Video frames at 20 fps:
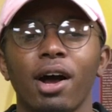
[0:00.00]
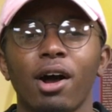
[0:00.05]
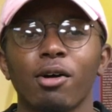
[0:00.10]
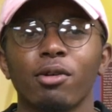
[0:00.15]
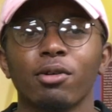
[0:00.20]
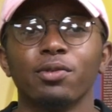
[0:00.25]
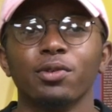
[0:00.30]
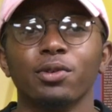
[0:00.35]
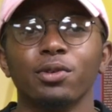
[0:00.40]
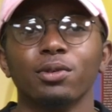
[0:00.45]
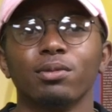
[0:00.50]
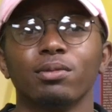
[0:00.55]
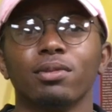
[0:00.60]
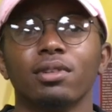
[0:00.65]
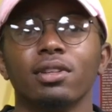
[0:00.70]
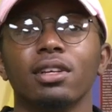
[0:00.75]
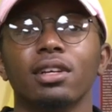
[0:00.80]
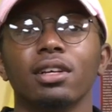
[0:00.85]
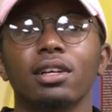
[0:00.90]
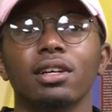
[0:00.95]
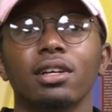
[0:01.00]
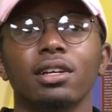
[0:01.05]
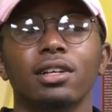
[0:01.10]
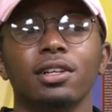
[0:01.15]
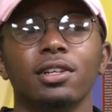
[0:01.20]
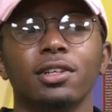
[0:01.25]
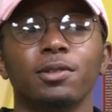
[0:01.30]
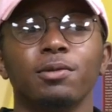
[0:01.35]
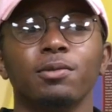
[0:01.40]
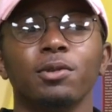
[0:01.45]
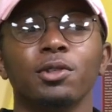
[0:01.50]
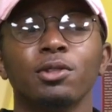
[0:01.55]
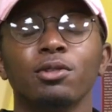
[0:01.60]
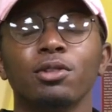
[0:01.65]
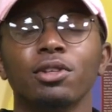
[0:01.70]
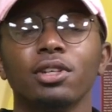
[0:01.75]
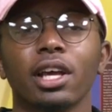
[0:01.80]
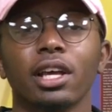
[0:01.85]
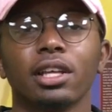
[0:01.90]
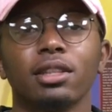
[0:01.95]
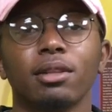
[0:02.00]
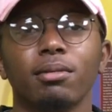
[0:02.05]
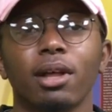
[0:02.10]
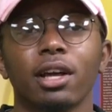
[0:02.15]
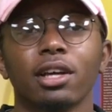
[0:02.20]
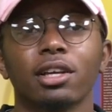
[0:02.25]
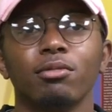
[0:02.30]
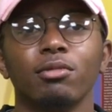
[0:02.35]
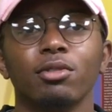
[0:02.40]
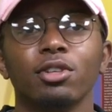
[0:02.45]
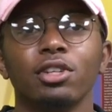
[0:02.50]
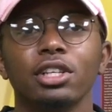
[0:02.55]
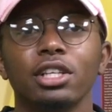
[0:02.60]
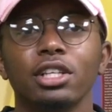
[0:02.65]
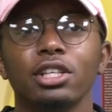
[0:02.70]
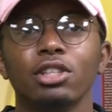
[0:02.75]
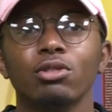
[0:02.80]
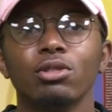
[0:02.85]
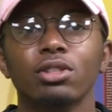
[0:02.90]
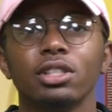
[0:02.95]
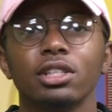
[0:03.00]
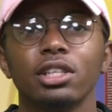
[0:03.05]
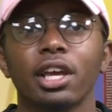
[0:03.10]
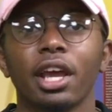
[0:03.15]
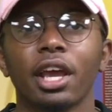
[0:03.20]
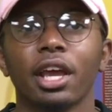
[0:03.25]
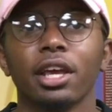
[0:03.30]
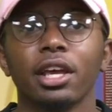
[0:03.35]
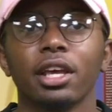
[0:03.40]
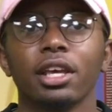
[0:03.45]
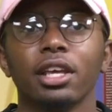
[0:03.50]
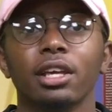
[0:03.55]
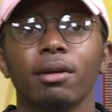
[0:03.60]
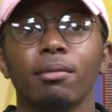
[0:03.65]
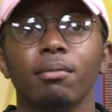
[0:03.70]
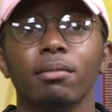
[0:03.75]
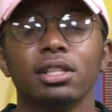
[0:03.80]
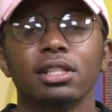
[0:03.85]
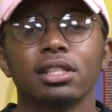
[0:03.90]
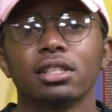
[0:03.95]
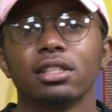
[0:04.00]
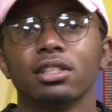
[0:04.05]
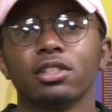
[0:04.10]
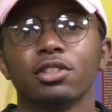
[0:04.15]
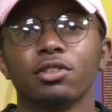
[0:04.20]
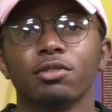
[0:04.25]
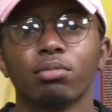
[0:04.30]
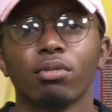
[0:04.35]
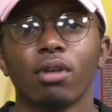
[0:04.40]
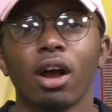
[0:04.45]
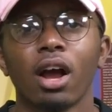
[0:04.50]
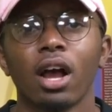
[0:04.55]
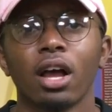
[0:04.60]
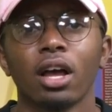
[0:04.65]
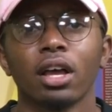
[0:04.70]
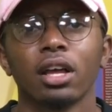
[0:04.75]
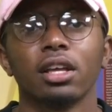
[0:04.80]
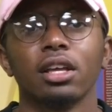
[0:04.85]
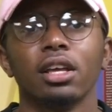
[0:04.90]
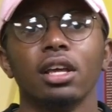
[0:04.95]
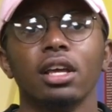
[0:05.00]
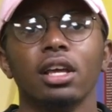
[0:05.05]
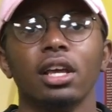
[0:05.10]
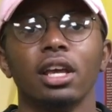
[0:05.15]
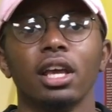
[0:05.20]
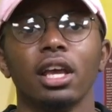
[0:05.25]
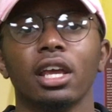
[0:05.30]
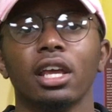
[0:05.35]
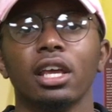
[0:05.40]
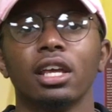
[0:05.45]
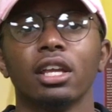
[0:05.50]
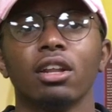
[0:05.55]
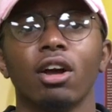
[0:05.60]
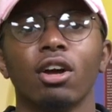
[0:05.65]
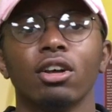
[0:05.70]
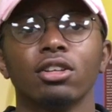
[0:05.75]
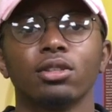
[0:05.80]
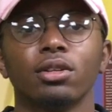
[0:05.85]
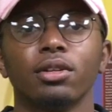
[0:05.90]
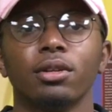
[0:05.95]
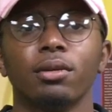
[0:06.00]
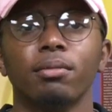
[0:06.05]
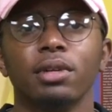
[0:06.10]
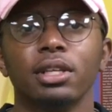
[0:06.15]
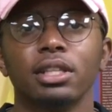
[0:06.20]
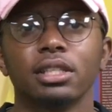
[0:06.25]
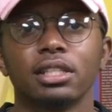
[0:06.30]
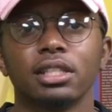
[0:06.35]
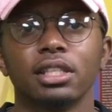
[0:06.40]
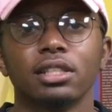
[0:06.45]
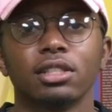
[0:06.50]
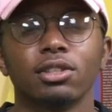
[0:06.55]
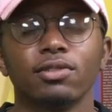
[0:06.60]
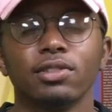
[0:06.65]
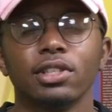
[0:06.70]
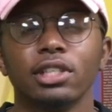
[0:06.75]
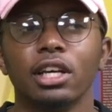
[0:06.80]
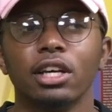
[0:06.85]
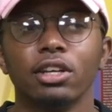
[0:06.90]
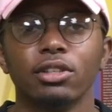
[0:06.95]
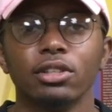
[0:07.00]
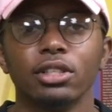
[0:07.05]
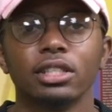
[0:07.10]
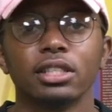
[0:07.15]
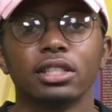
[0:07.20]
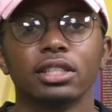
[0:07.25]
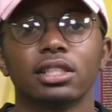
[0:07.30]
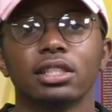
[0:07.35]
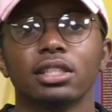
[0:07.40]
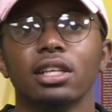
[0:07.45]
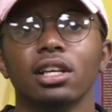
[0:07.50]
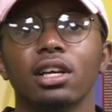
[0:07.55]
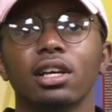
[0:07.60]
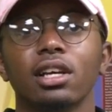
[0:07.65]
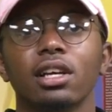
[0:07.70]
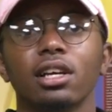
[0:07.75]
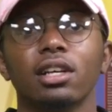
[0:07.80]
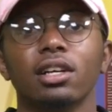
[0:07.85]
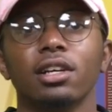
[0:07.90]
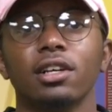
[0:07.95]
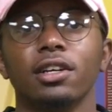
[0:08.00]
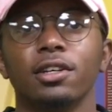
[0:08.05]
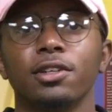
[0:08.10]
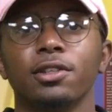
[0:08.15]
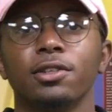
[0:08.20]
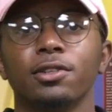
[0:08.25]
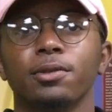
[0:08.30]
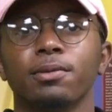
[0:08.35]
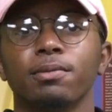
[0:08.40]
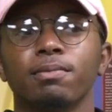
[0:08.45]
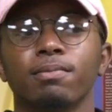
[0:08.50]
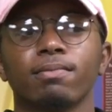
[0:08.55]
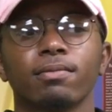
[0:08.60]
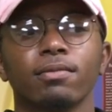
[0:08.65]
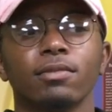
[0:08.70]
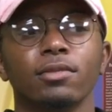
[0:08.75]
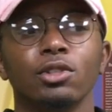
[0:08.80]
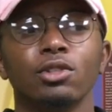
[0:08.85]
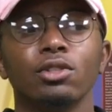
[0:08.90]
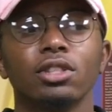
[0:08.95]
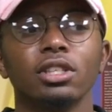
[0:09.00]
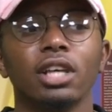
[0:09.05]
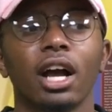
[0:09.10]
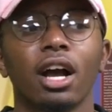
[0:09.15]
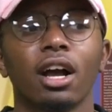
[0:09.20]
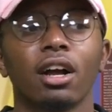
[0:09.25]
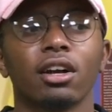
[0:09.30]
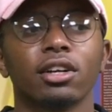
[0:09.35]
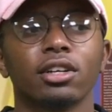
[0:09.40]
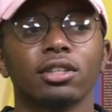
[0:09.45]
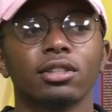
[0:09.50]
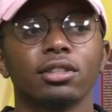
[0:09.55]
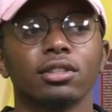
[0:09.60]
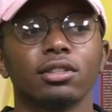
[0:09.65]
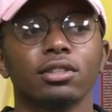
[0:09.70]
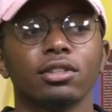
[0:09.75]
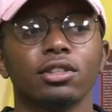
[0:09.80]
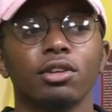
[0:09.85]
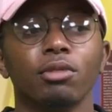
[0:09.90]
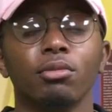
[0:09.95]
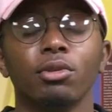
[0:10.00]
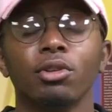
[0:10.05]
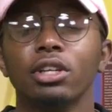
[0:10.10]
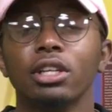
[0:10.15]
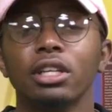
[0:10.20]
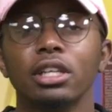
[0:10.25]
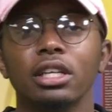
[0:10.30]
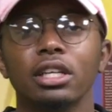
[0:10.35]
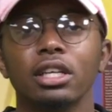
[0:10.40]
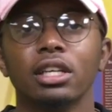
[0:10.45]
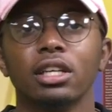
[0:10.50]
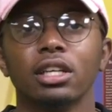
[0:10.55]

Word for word: powerful. Um, when you look at the black community, you see a immense sense of pride and also an immense sense of togetherness. Um, you see our community